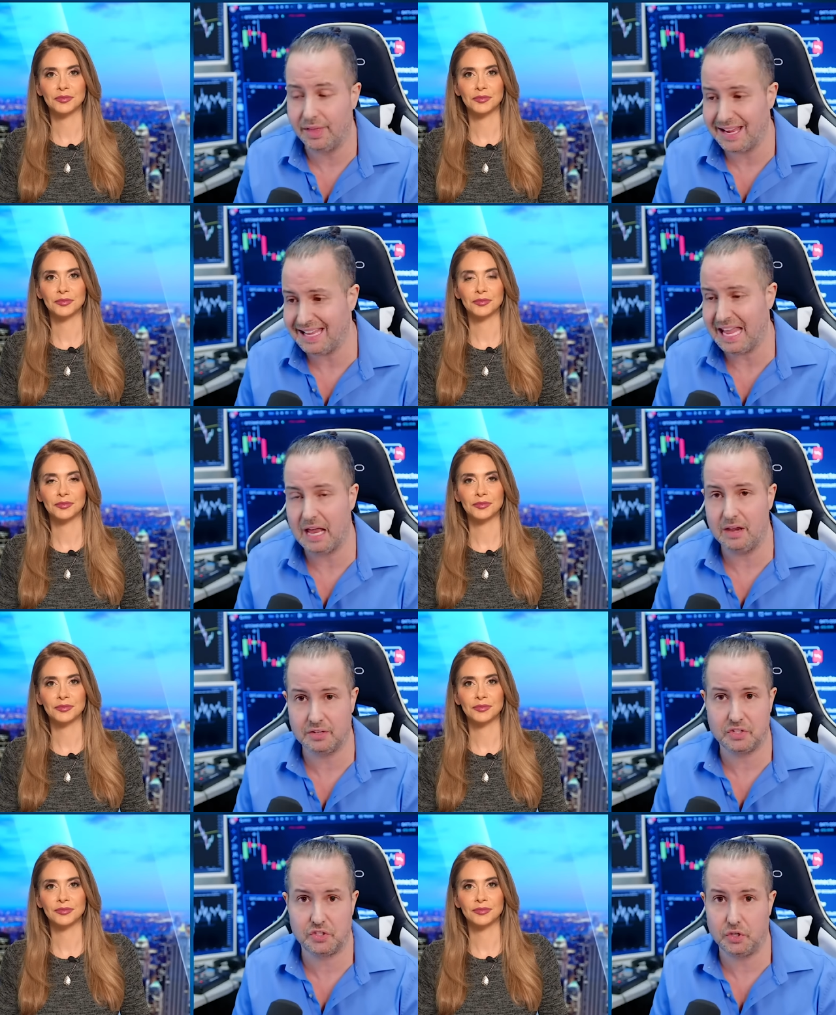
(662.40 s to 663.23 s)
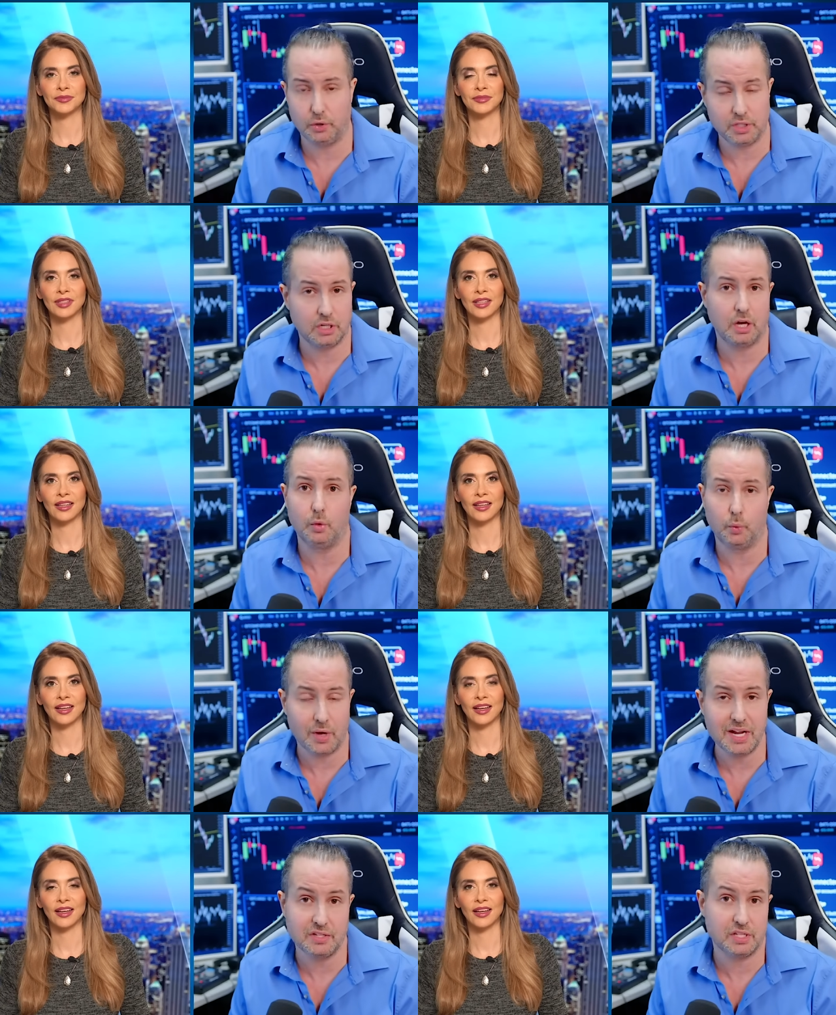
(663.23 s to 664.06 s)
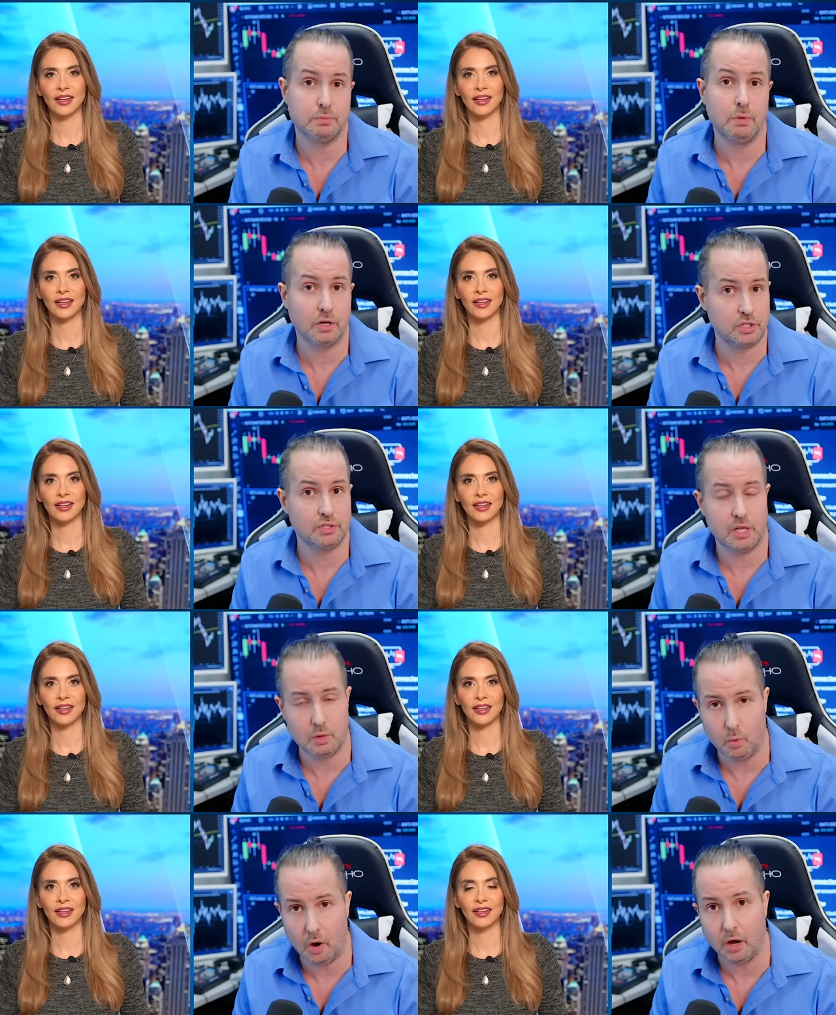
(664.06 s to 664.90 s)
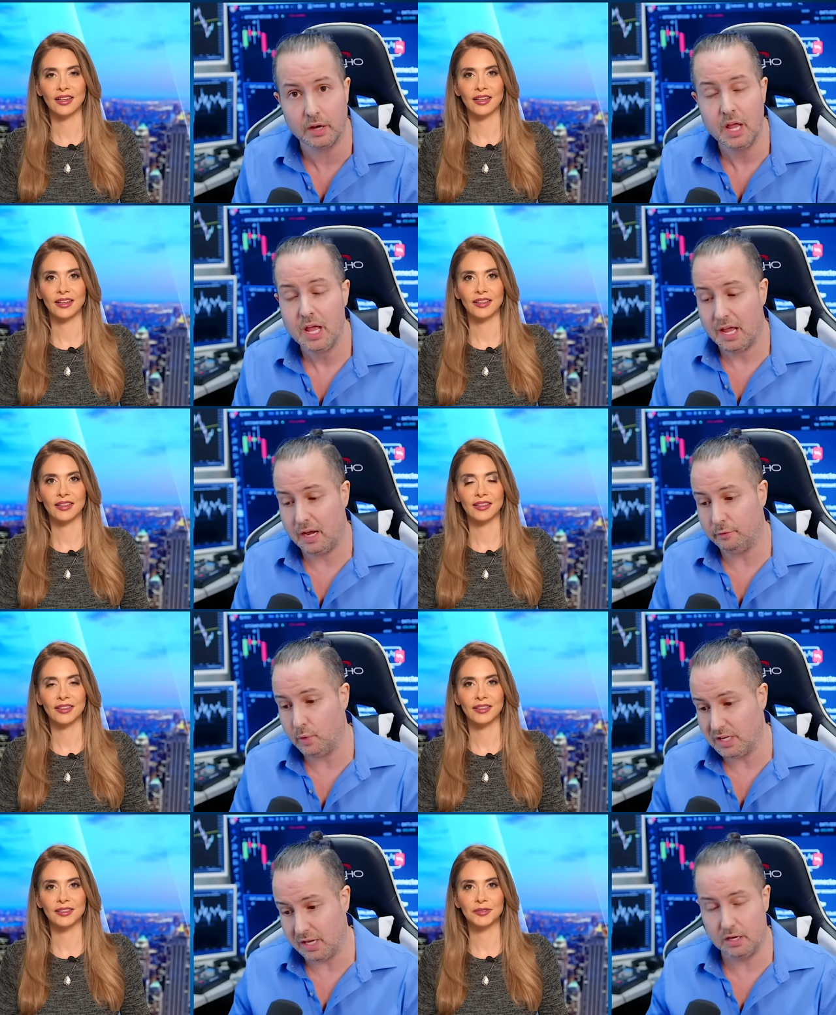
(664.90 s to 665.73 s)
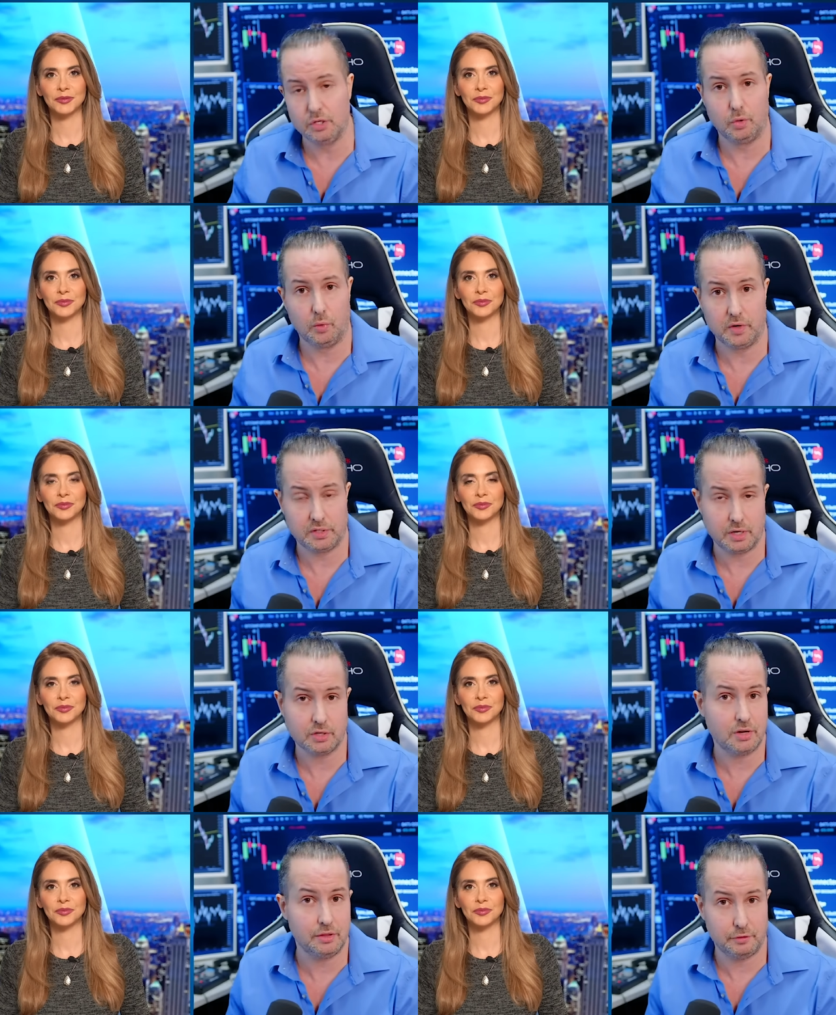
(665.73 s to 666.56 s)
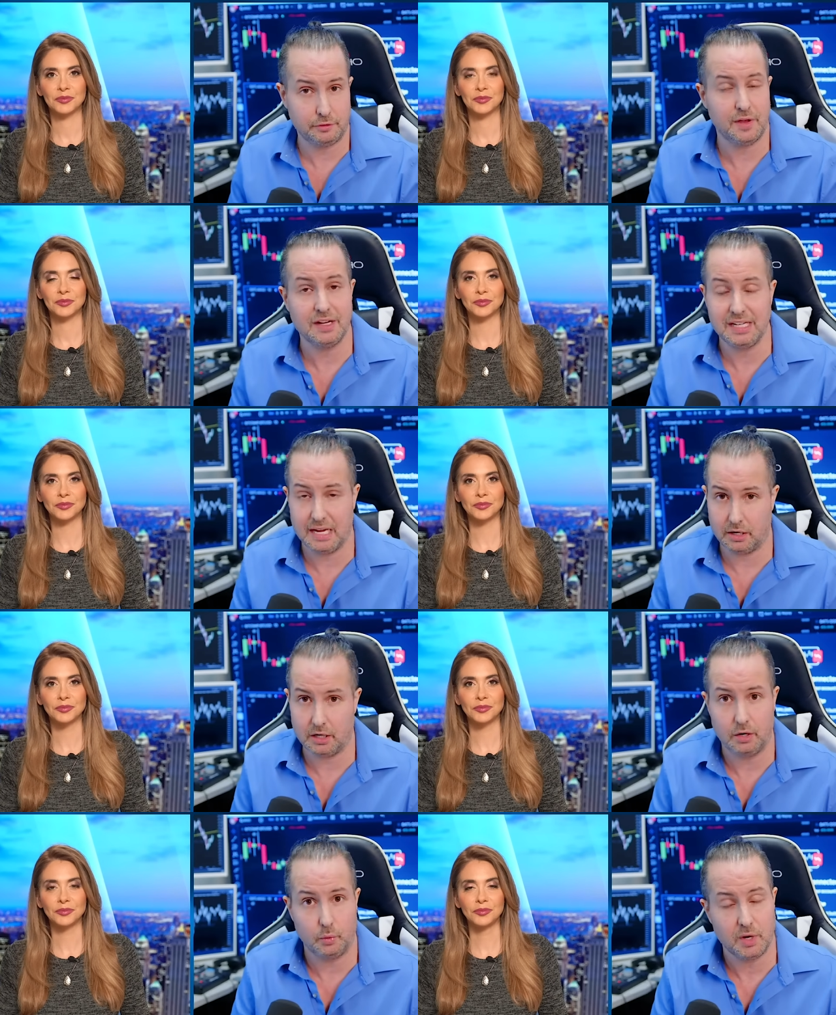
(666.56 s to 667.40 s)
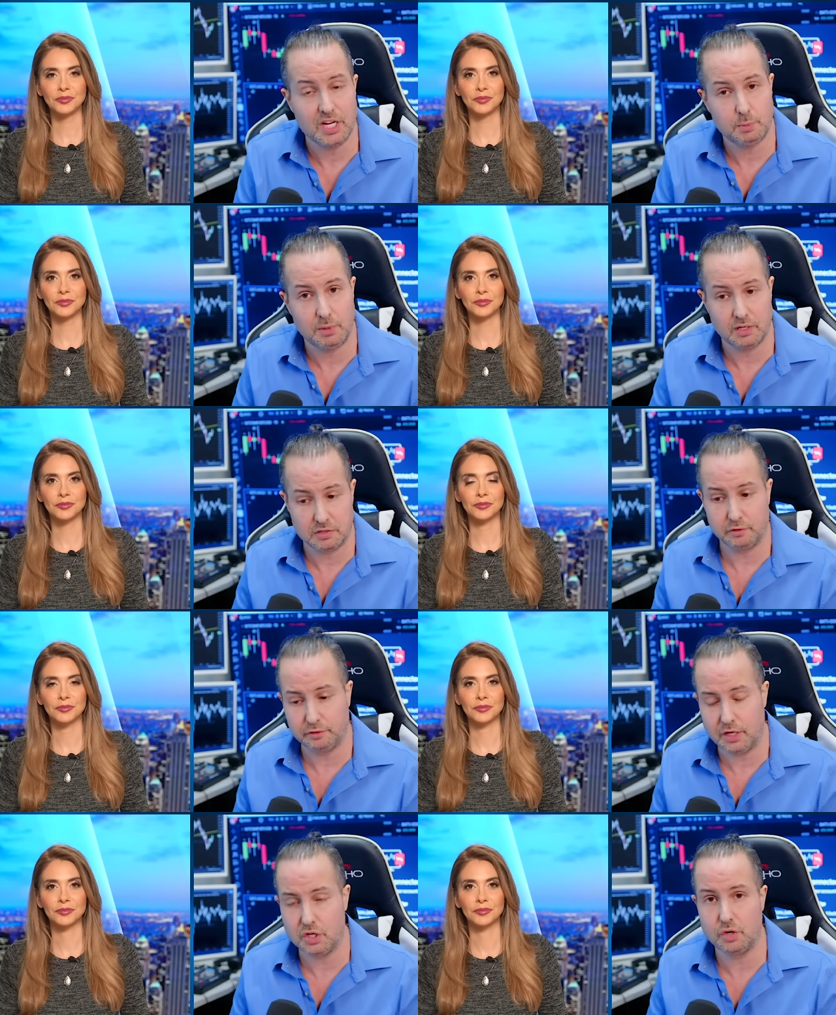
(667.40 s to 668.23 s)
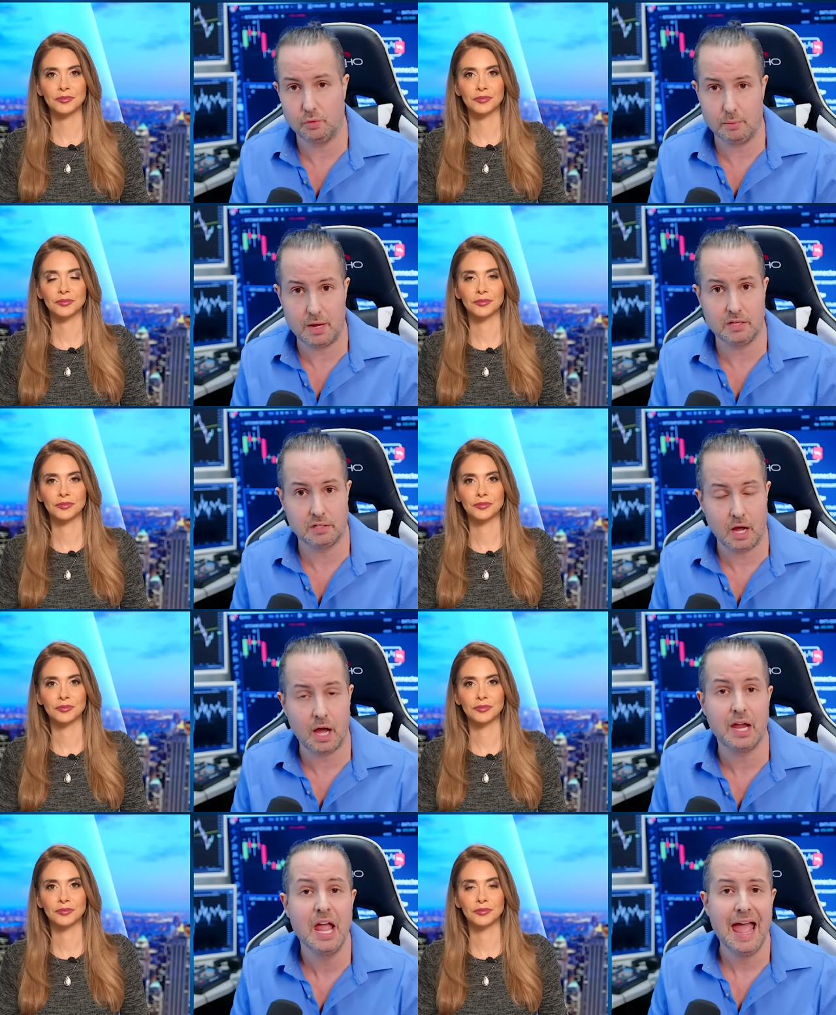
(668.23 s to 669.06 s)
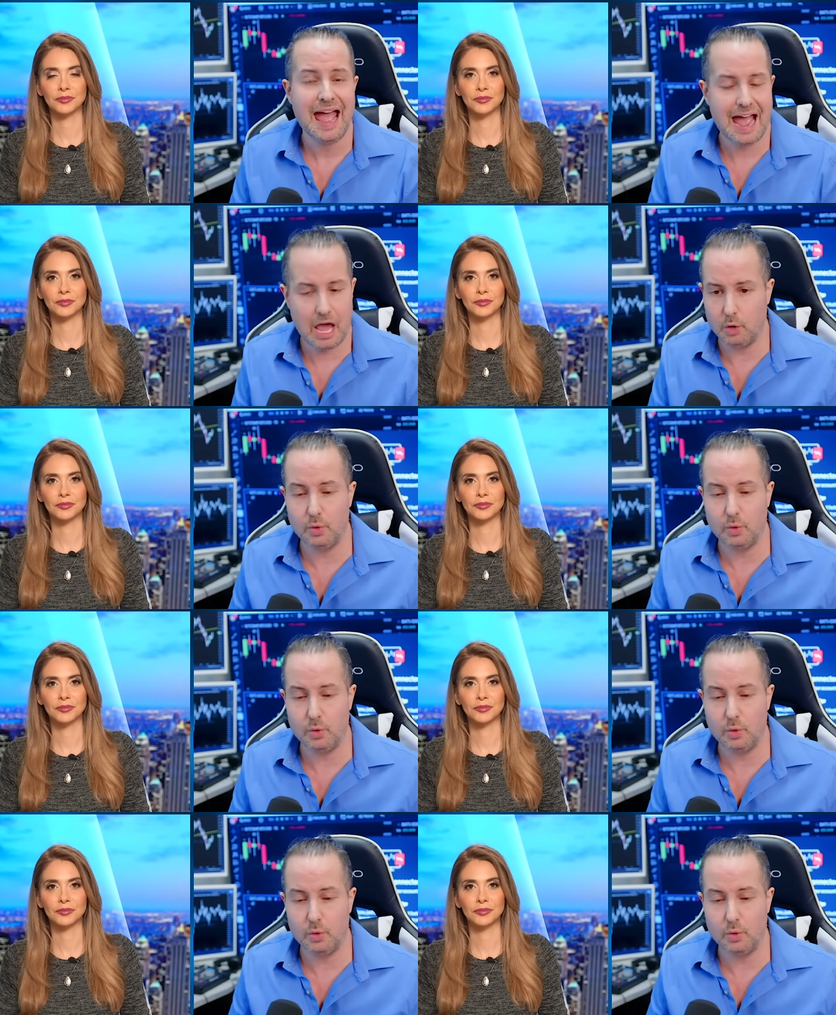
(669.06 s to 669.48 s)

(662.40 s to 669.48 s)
Speaker 1: they can't necessarily cut rates as much as they want. And if we get into a recession and the Fed can't cut rates because inflation remains high, how do